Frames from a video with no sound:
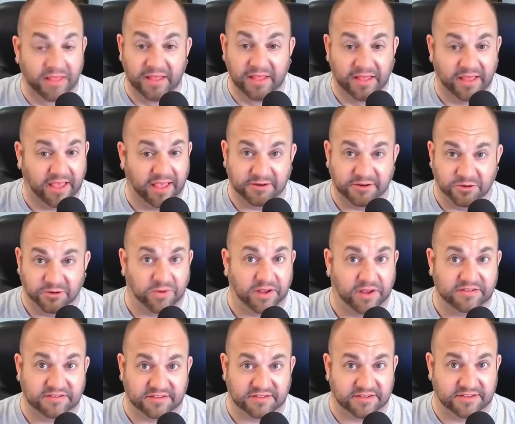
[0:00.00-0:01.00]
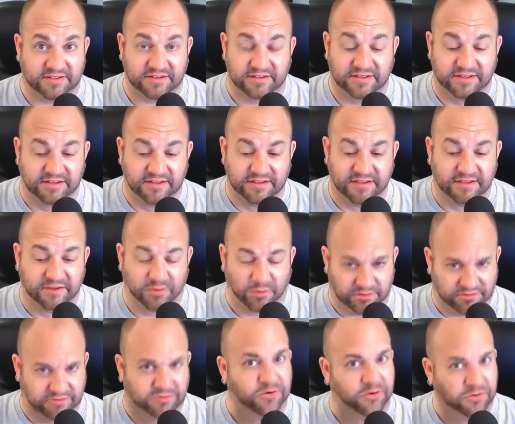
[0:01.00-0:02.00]
and you're resonant,
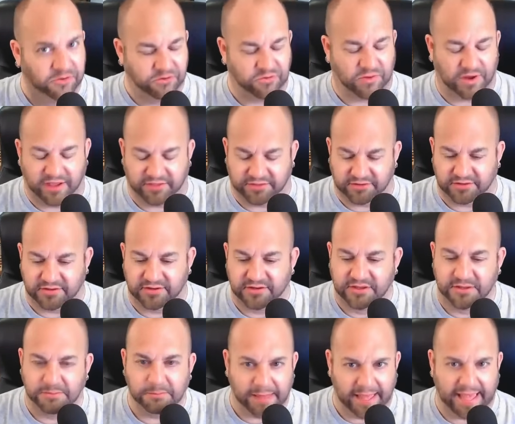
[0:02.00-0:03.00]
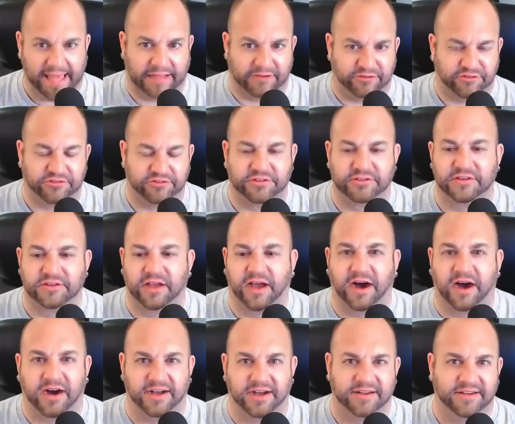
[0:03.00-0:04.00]
or tuned rather, matched
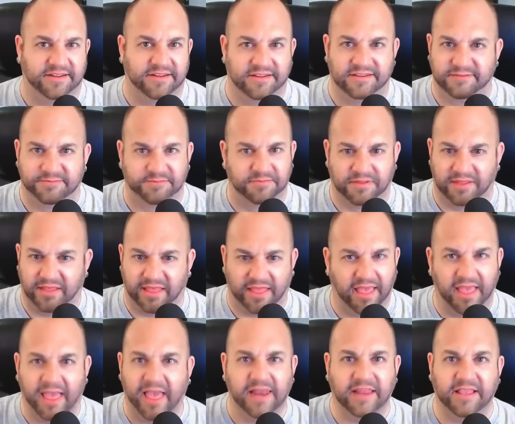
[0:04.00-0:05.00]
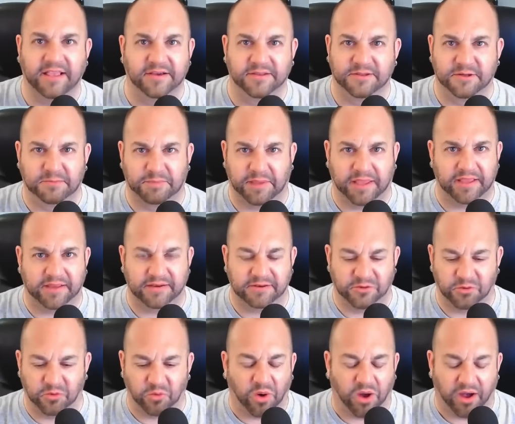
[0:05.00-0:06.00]
on any other band
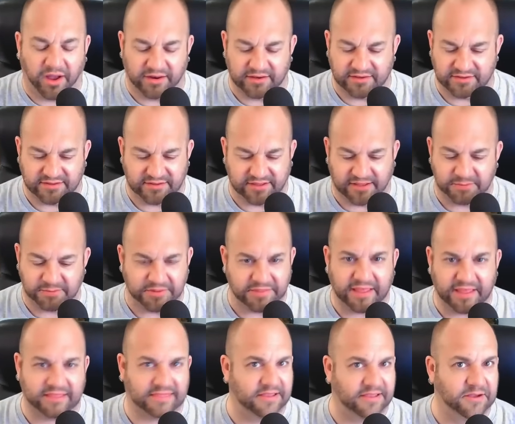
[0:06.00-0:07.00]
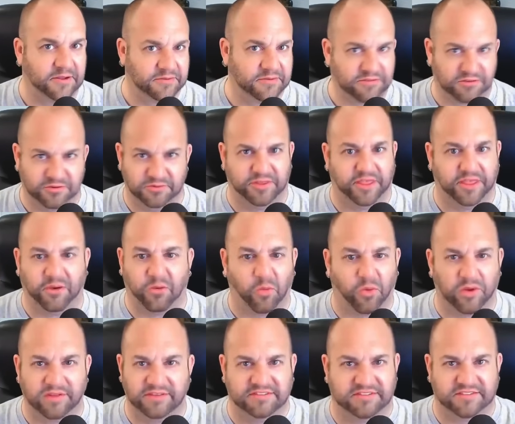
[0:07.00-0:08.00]
you want. I mean, that thing will tune like
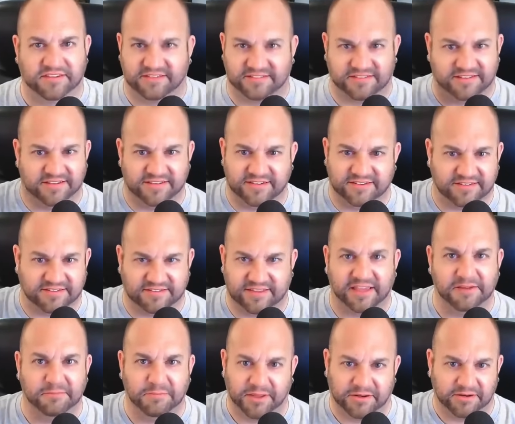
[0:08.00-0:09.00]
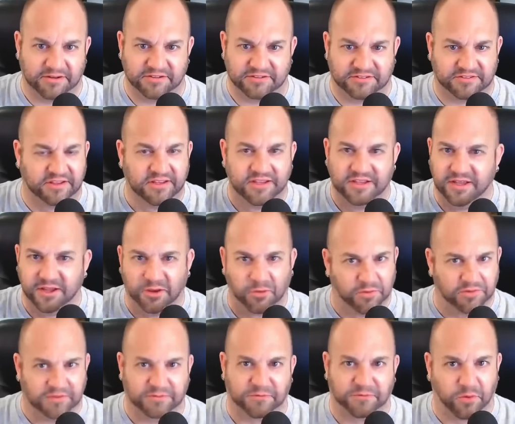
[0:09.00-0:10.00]
160 to 10 meters
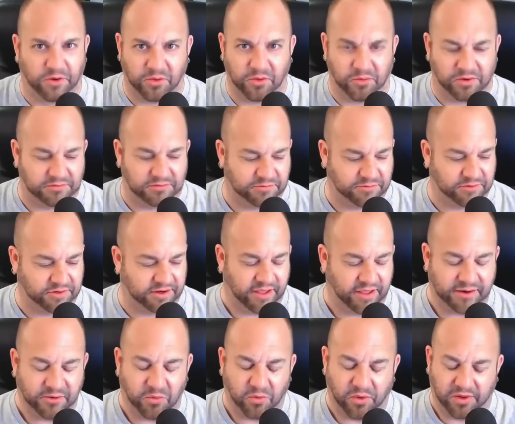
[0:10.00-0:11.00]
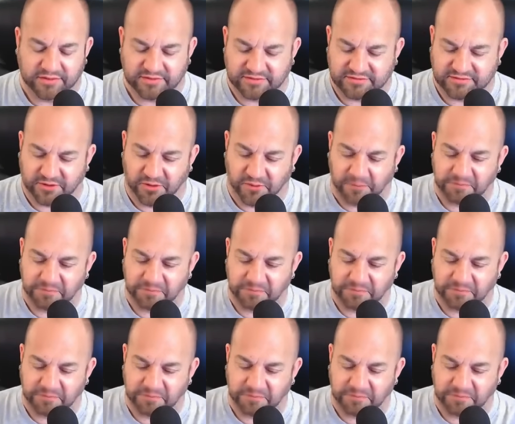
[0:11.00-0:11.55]
with a 41-foot 9-to-1. So